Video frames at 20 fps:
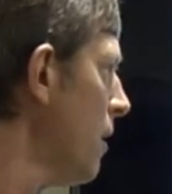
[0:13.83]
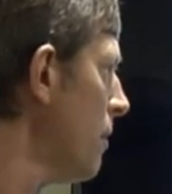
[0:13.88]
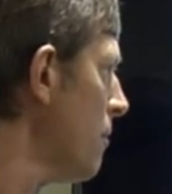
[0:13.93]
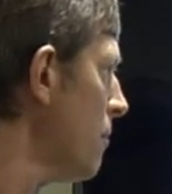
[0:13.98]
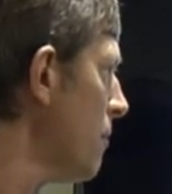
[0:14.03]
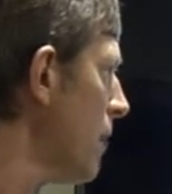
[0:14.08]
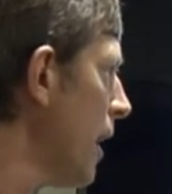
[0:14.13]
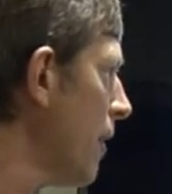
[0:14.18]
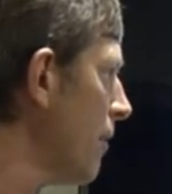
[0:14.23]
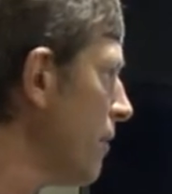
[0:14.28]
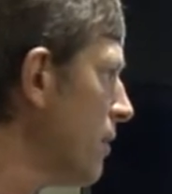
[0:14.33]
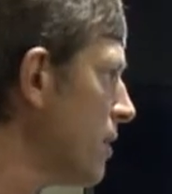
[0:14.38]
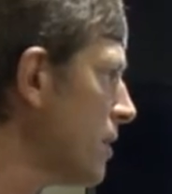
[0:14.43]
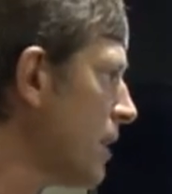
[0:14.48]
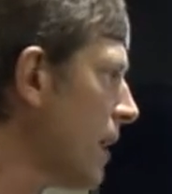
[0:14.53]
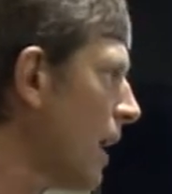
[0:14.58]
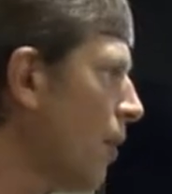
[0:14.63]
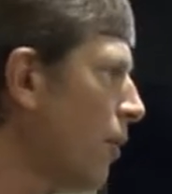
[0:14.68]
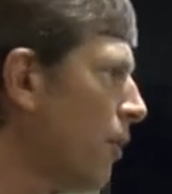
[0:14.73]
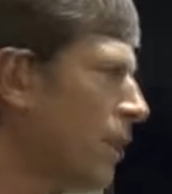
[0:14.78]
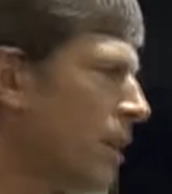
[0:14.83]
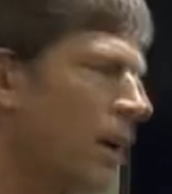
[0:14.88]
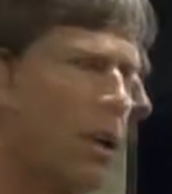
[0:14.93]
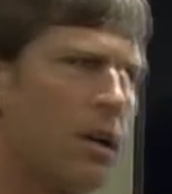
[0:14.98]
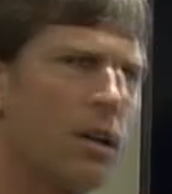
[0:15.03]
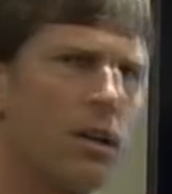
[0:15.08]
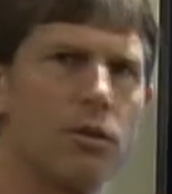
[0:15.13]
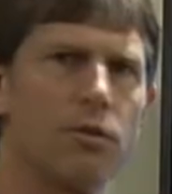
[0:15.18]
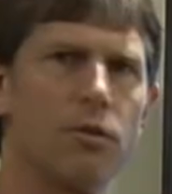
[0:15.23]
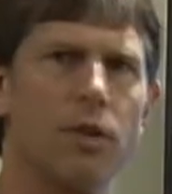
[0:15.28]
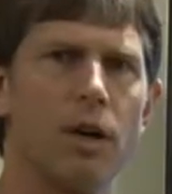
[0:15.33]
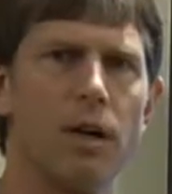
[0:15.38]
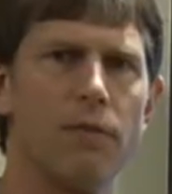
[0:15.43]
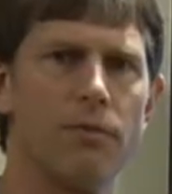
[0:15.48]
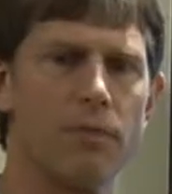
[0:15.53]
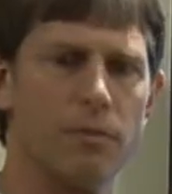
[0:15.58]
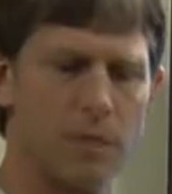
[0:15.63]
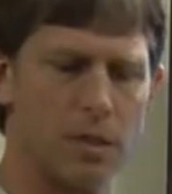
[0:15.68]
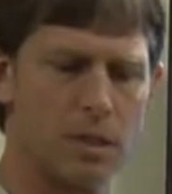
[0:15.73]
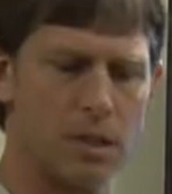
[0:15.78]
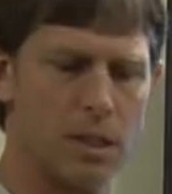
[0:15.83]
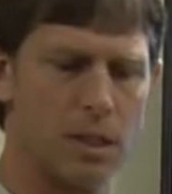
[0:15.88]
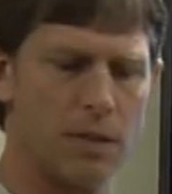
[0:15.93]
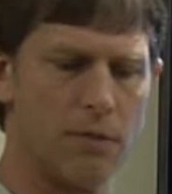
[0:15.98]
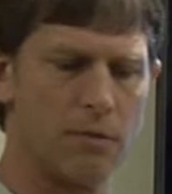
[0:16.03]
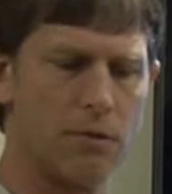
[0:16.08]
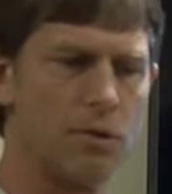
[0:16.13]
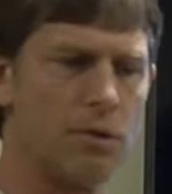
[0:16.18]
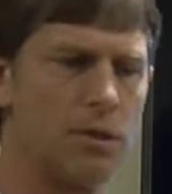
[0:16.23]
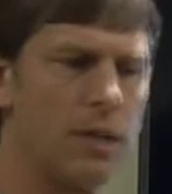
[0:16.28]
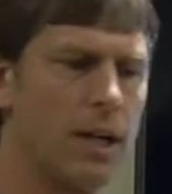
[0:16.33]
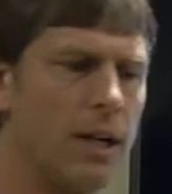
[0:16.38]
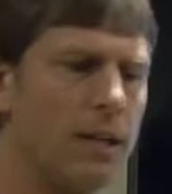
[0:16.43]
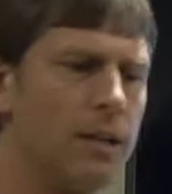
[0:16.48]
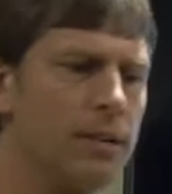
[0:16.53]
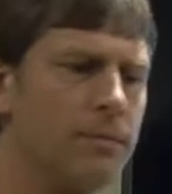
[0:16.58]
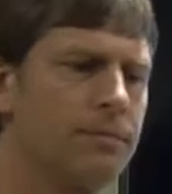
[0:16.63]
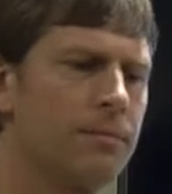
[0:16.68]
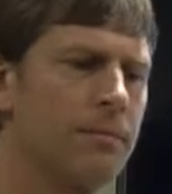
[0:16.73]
Matt Van Schouwen and Harlan Kruid from the city of Sioux Center.